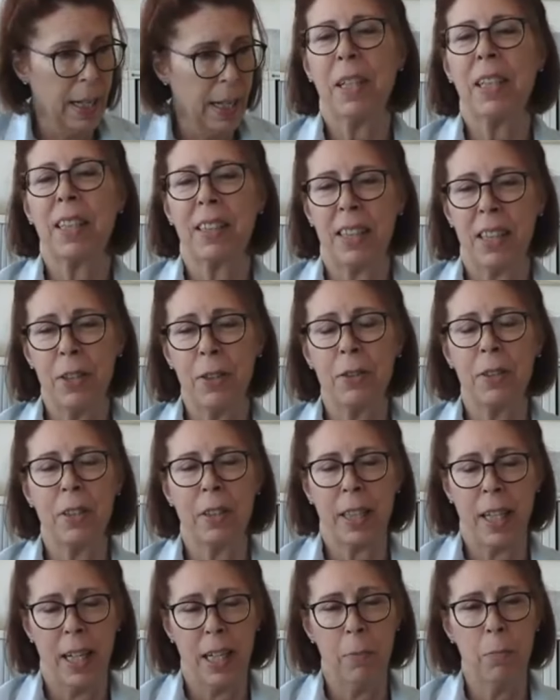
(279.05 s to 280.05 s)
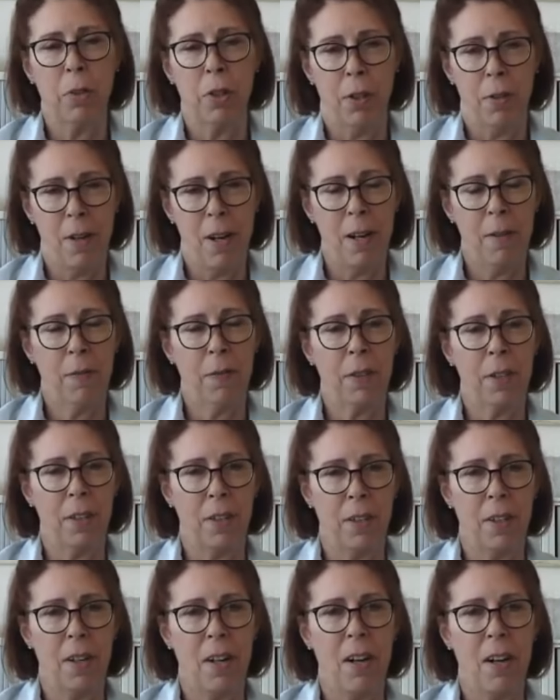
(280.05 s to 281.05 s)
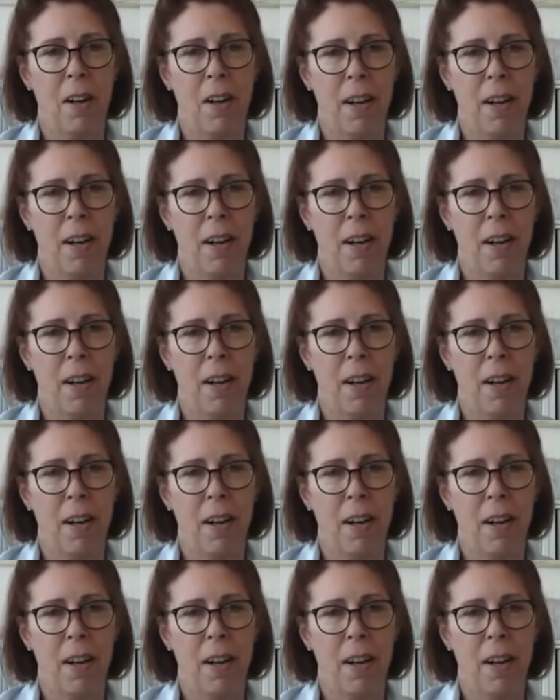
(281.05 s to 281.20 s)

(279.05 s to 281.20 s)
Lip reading: Because I use a cane more often,